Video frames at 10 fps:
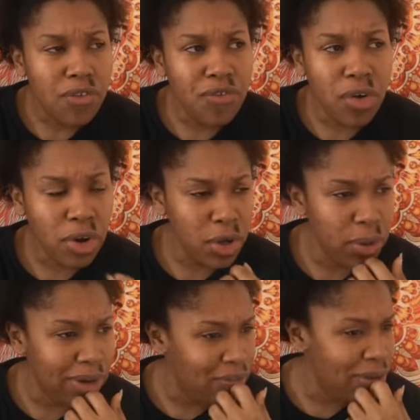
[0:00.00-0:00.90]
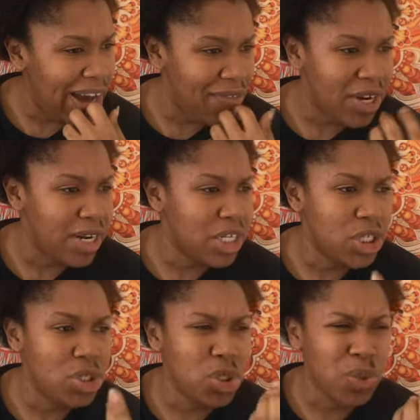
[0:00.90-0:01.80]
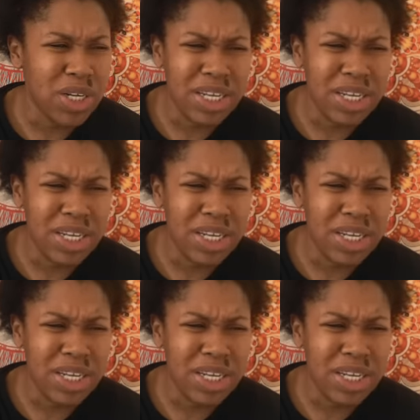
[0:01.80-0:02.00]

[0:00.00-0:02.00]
for you if you have a connection to a